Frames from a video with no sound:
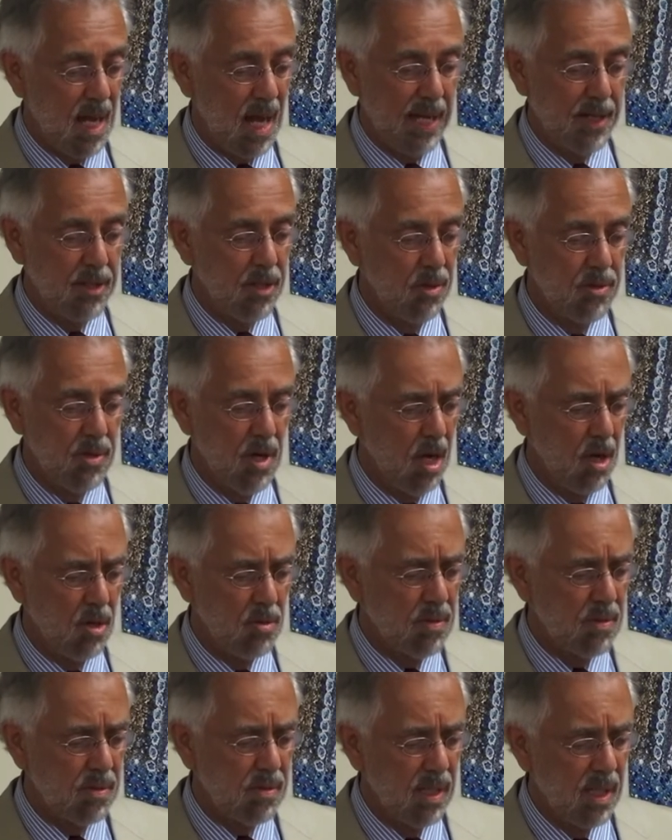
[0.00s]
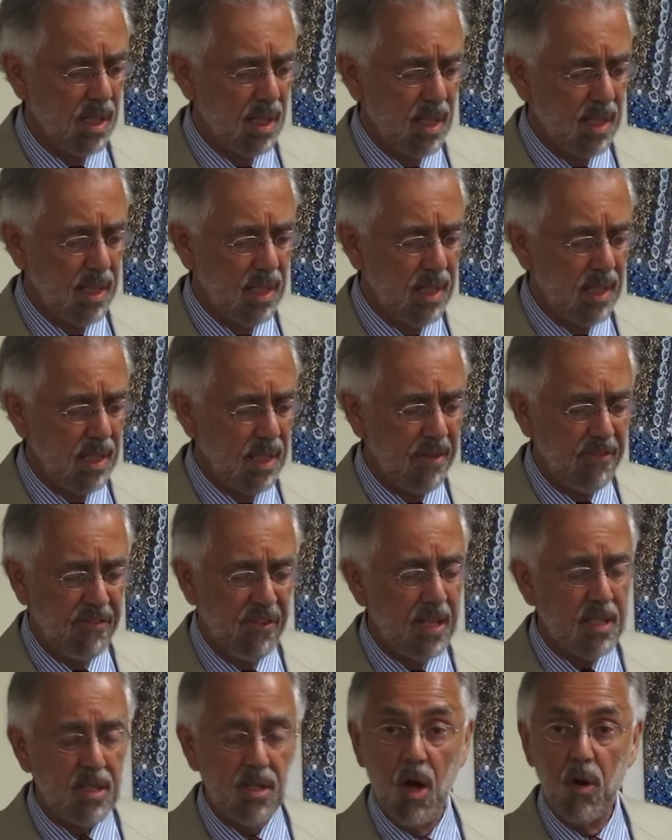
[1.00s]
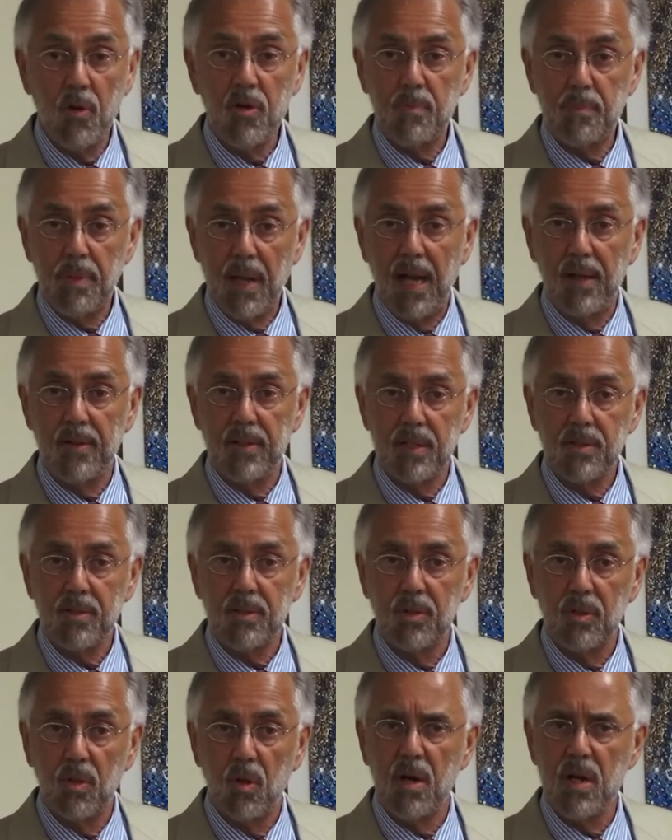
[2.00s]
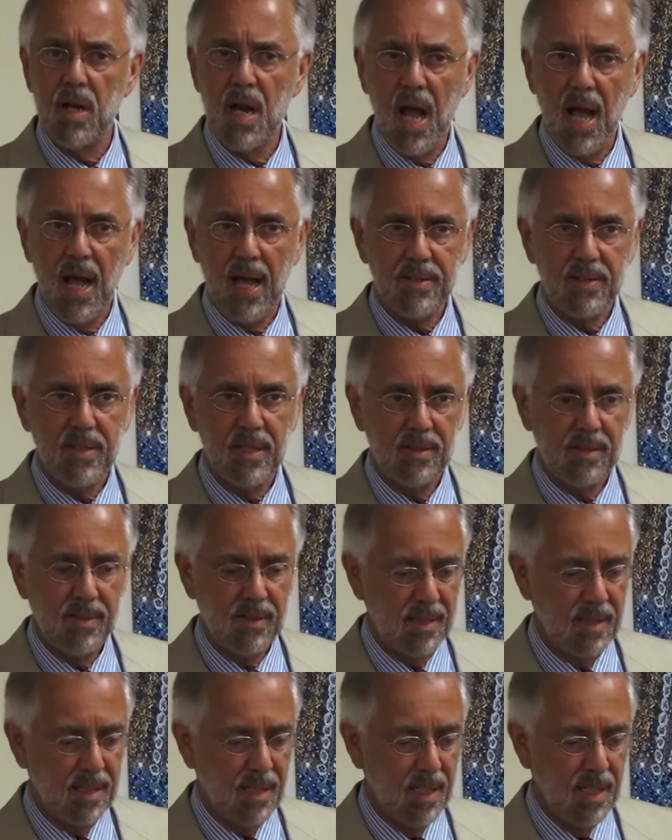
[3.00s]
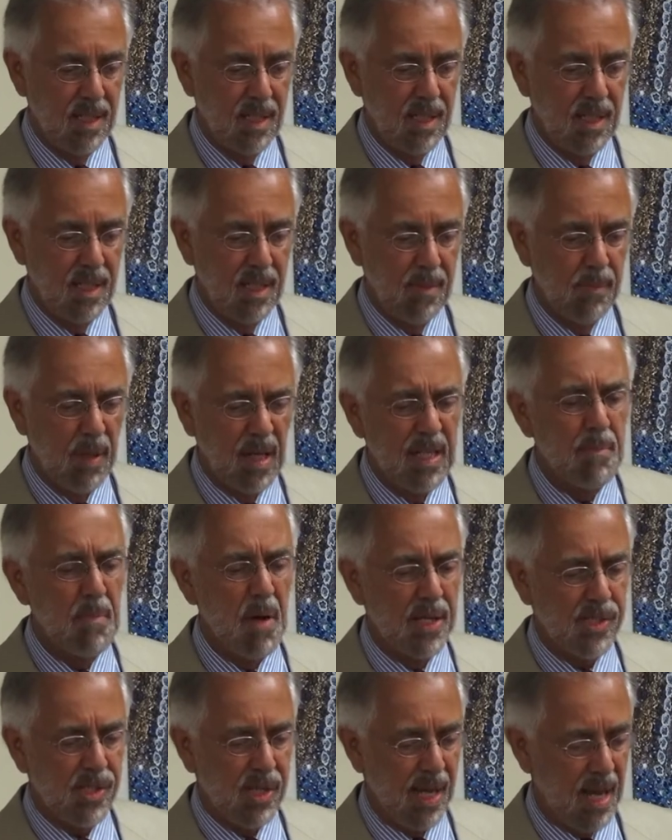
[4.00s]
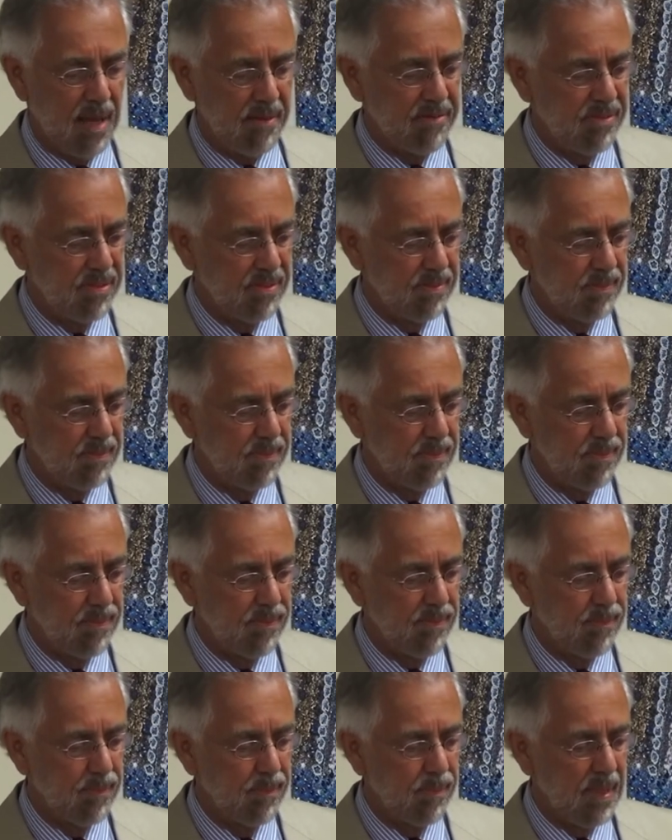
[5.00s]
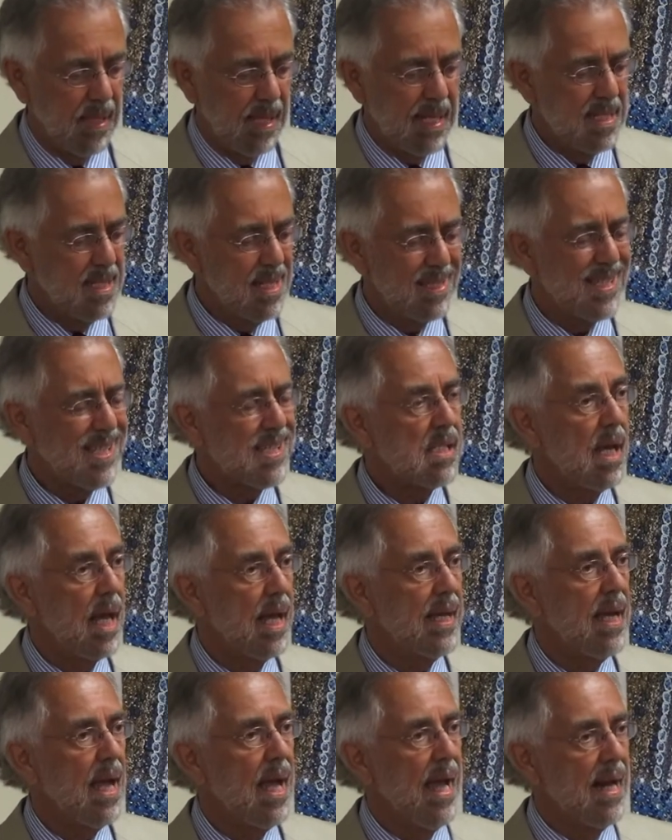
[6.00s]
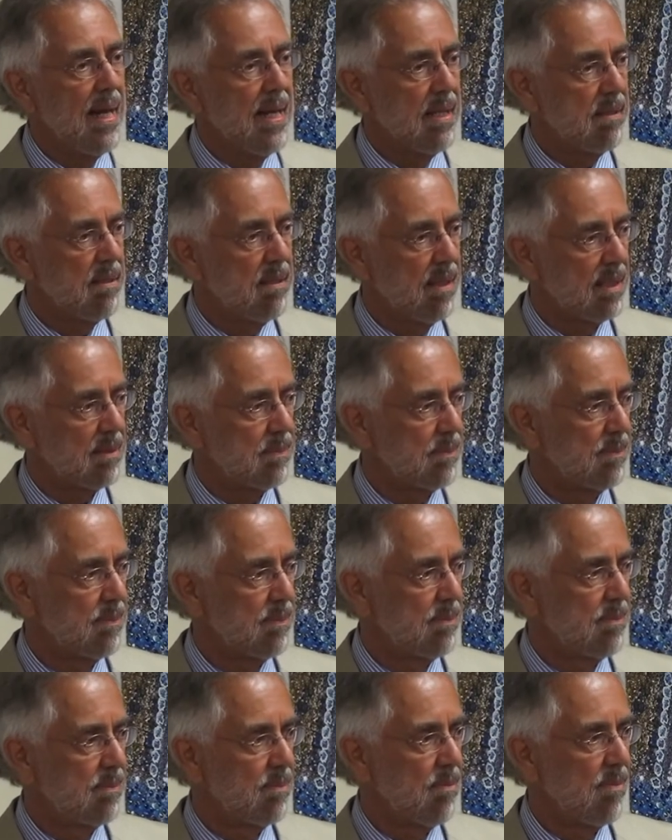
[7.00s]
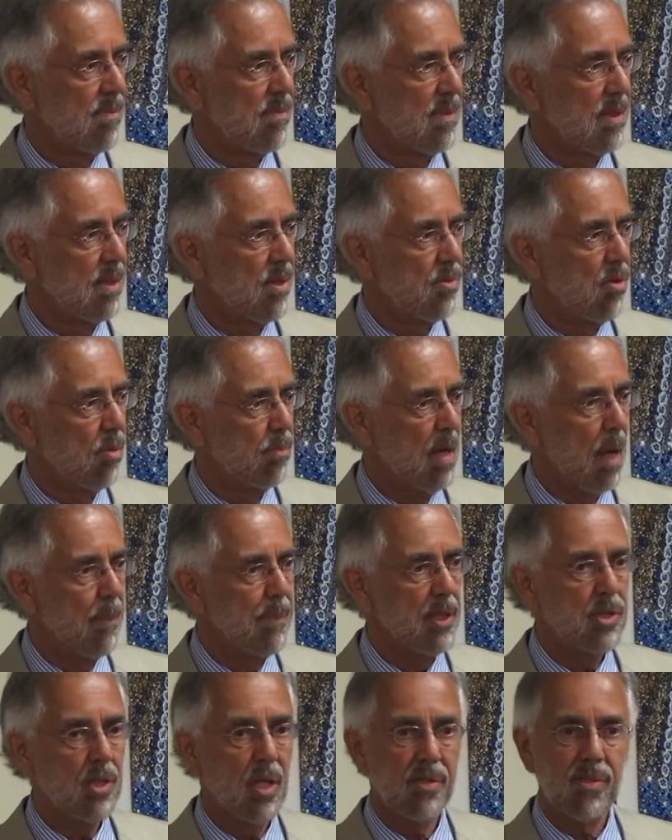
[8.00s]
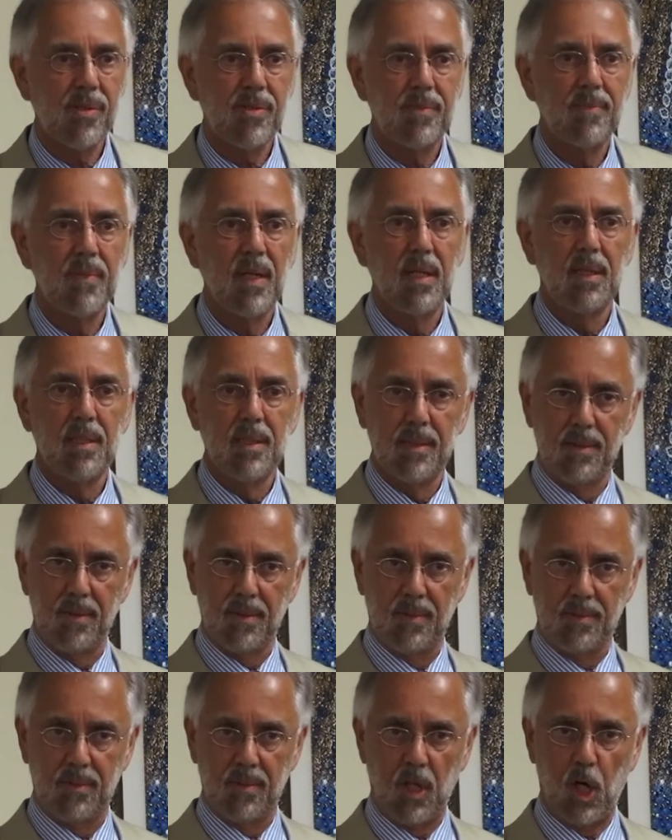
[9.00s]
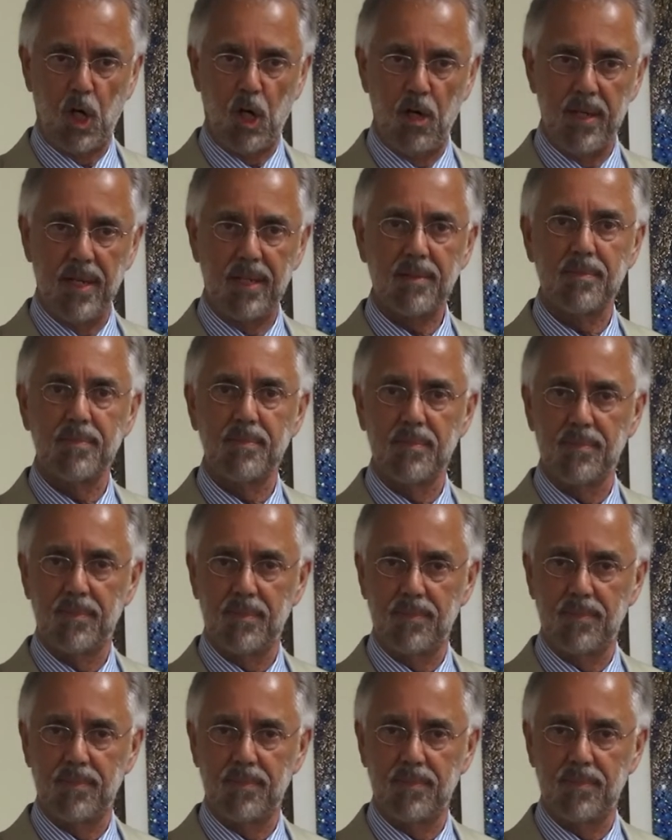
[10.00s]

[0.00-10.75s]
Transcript: I don't know if he'd known about it or not, but he must have. He didn't say anything. So Bobby just heard it.